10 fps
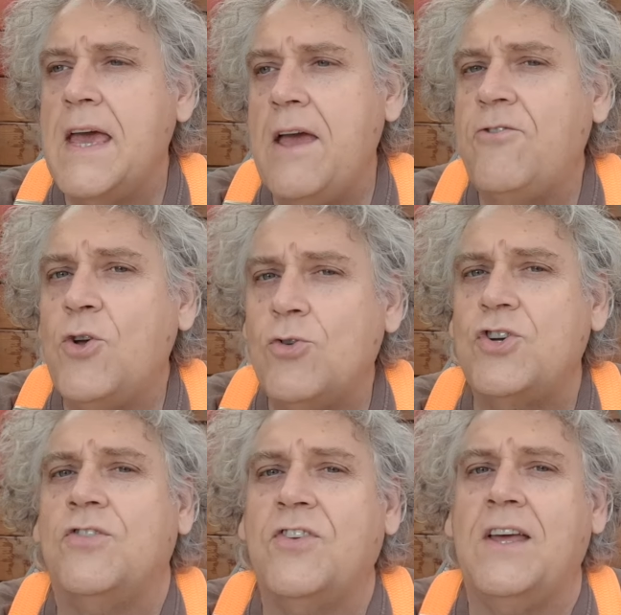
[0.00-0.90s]
If you're
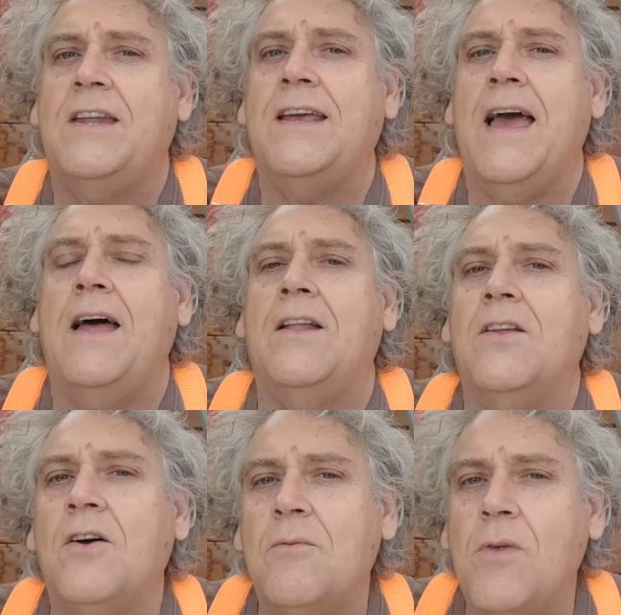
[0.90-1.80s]
just going to get,
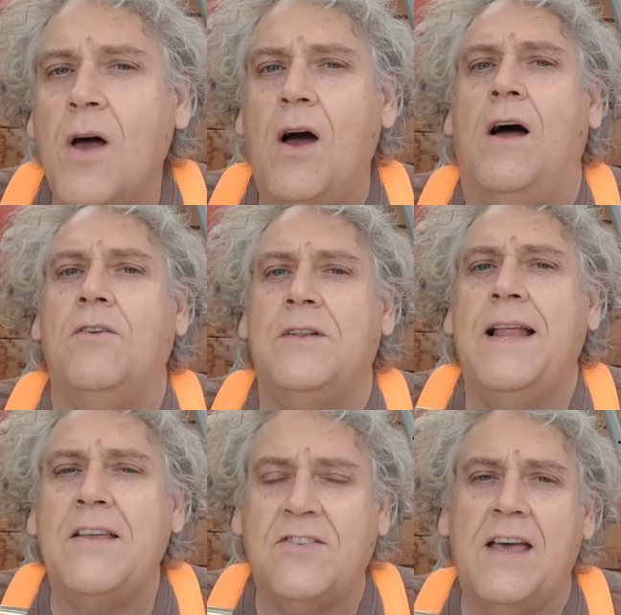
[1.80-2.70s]

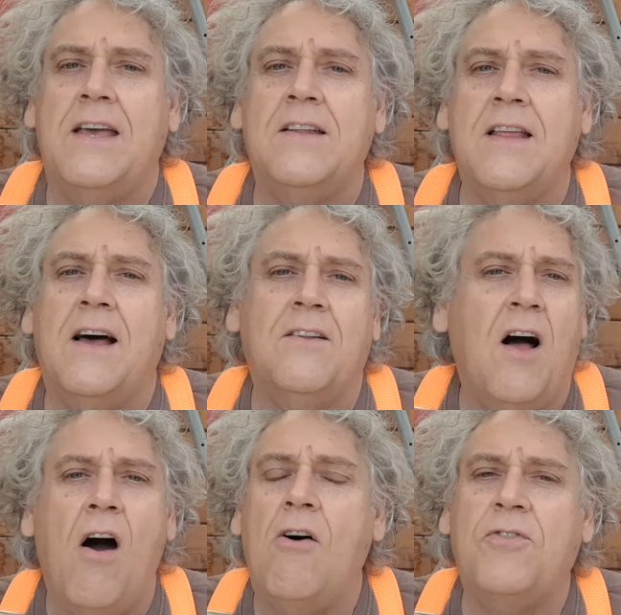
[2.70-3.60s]
let's say, a
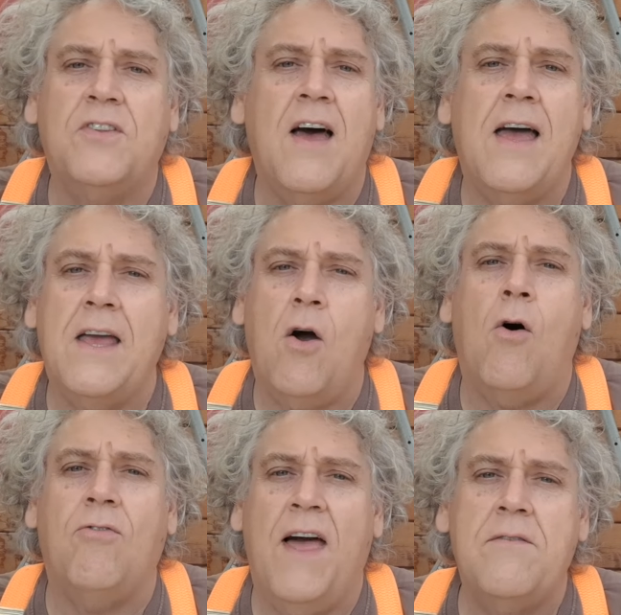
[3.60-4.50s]
half a day
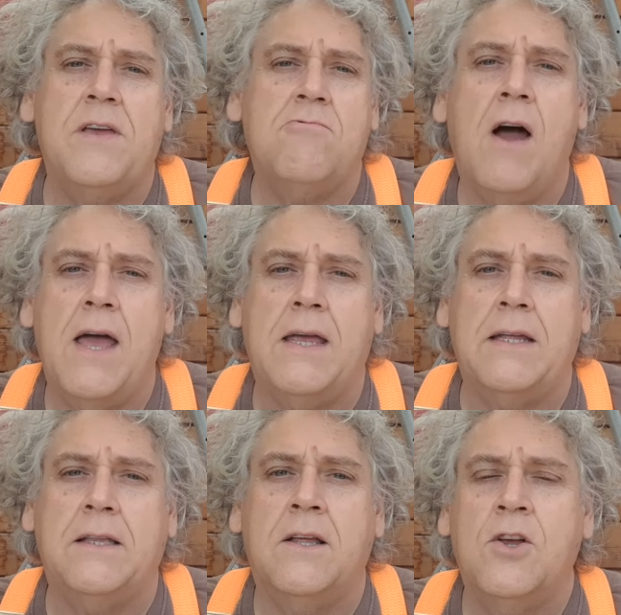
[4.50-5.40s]
of heavy
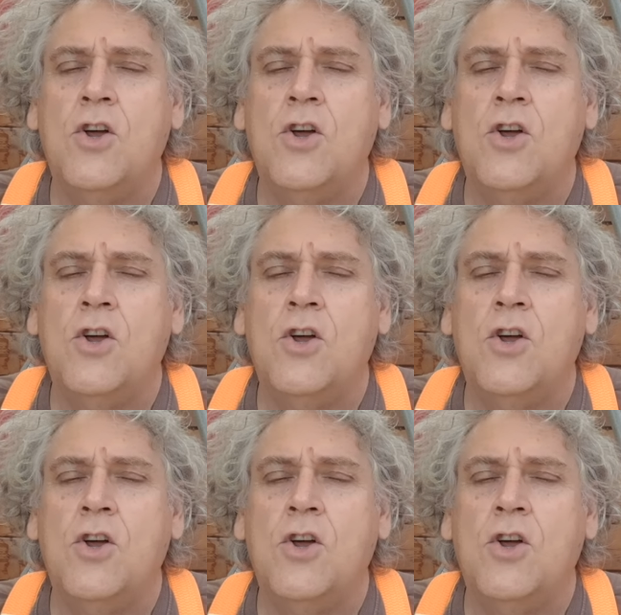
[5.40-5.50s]
rain,